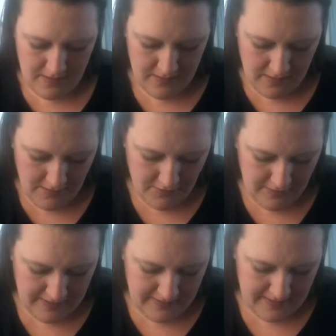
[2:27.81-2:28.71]
the other
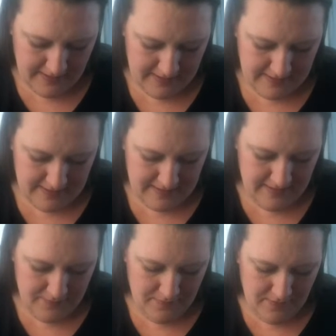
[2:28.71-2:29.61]
great thing is
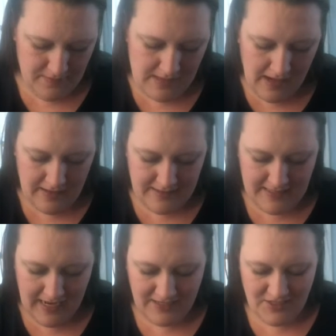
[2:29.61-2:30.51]
by not
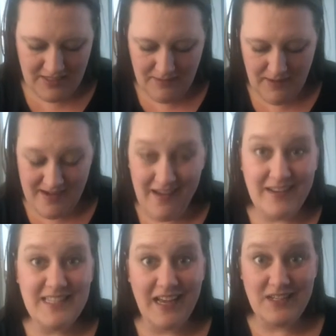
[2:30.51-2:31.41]
attaching
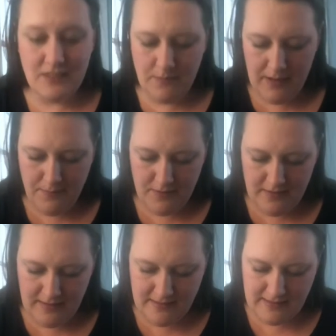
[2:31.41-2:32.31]
the paper to
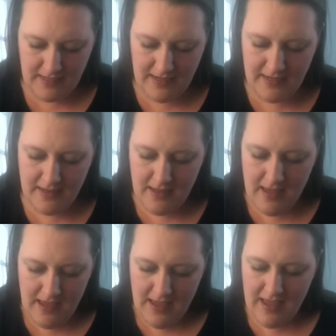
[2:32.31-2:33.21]
the inside.
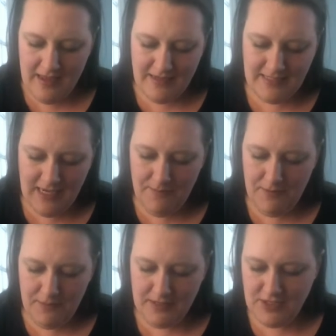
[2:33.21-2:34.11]
Anytime I
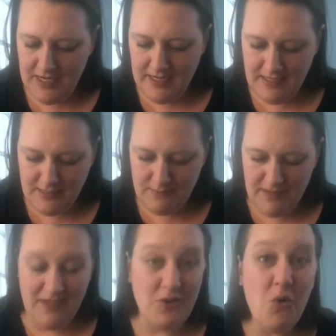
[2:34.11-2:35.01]
want to change my
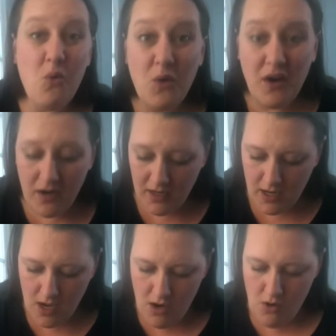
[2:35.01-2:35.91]
decor,
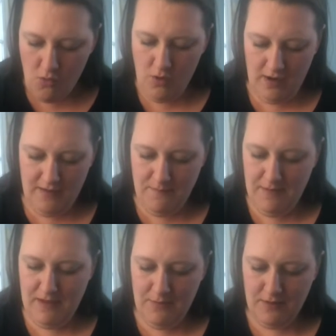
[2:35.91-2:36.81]
or
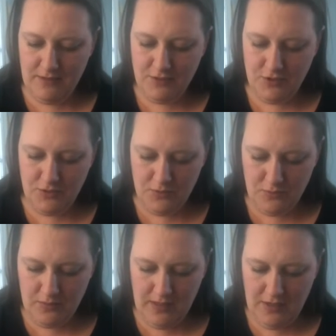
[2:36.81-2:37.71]
maybe I want to
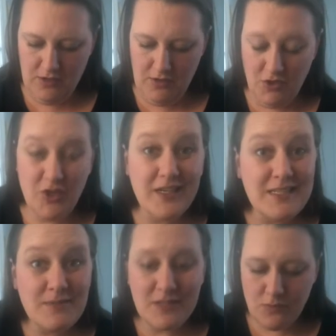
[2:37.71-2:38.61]
do, a
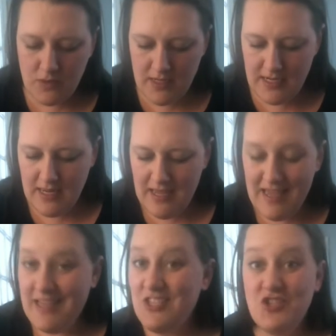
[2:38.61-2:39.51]
Christmas one,
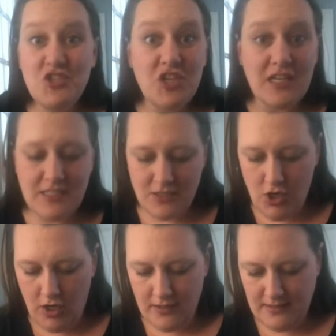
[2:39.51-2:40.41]
it's just
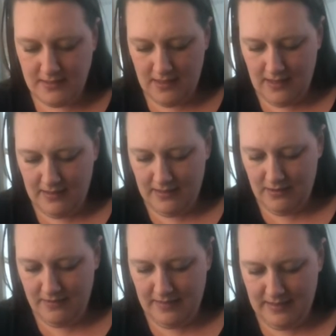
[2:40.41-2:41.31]
cardstock
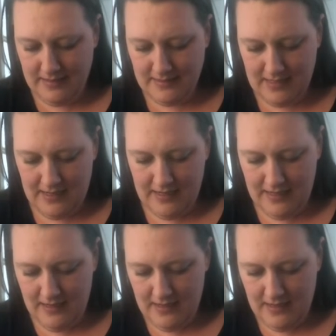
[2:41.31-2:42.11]
on the inside.